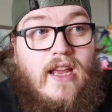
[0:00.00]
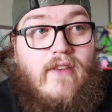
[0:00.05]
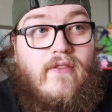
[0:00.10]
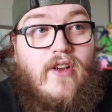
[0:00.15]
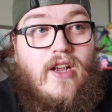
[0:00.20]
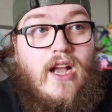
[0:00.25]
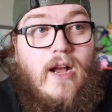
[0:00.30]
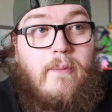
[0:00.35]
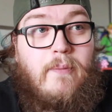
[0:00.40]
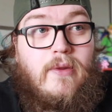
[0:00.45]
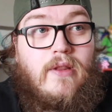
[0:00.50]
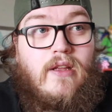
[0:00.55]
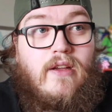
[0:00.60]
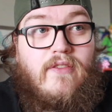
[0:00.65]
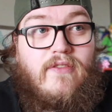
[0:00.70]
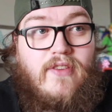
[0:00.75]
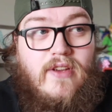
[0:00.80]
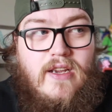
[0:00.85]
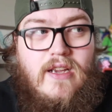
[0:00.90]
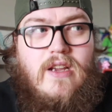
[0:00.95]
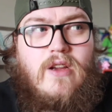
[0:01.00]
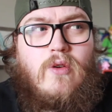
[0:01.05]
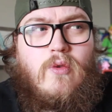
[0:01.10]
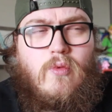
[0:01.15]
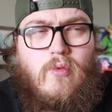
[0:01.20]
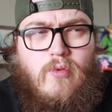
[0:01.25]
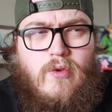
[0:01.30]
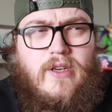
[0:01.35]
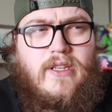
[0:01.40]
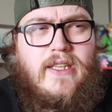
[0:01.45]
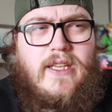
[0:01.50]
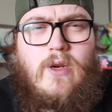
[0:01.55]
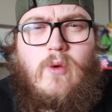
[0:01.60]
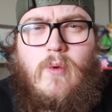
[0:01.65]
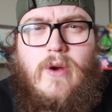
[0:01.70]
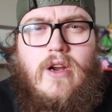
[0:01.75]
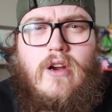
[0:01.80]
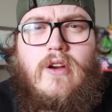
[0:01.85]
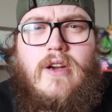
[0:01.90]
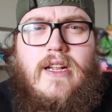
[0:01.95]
of a couple of really weird